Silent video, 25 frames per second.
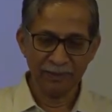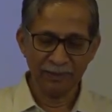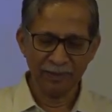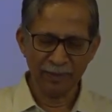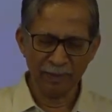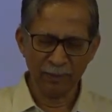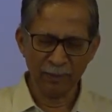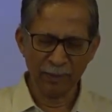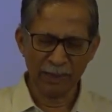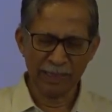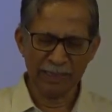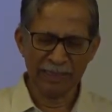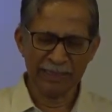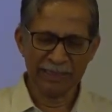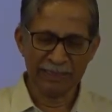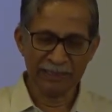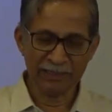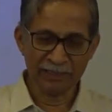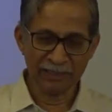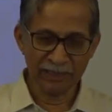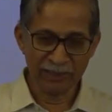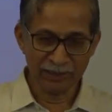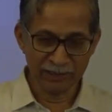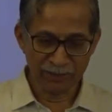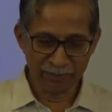uh, one
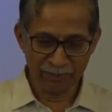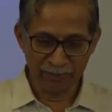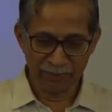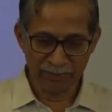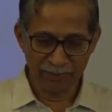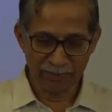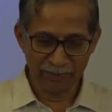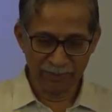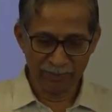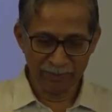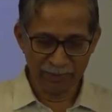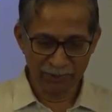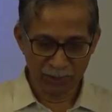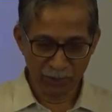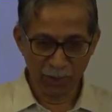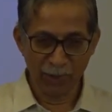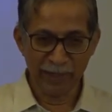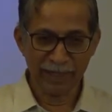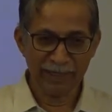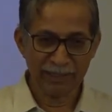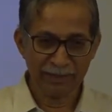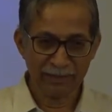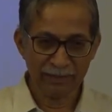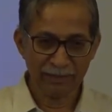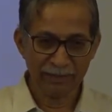additional
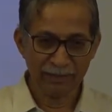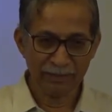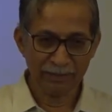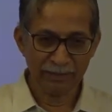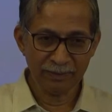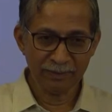joint,